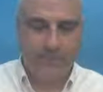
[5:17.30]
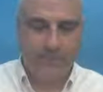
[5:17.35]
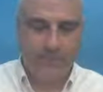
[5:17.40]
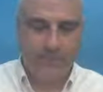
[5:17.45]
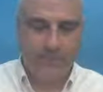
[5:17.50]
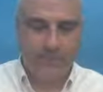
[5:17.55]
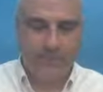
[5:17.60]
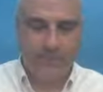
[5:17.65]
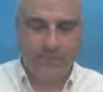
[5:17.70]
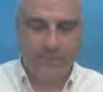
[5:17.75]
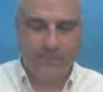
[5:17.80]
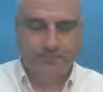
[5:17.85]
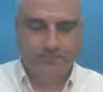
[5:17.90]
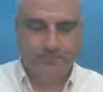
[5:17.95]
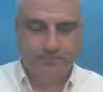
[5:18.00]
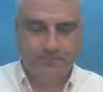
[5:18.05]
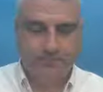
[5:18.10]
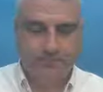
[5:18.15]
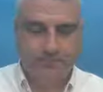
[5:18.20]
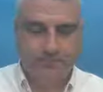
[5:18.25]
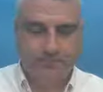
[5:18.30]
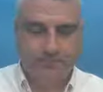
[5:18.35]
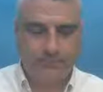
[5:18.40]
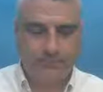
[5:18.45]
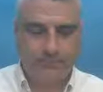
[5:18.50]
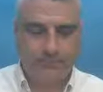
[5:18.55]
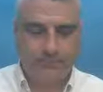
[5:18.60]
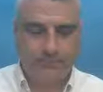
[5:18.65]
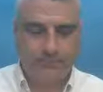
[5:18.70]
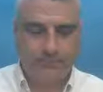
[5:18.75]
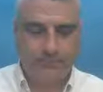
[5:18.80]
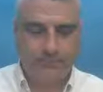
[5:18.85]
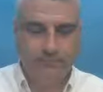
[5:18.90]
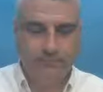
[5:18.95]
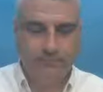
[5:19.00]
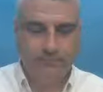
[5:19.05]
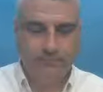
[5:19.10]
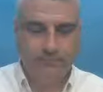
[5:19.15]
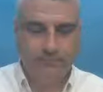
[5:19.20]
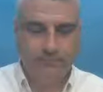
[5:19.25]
Nobody speaks.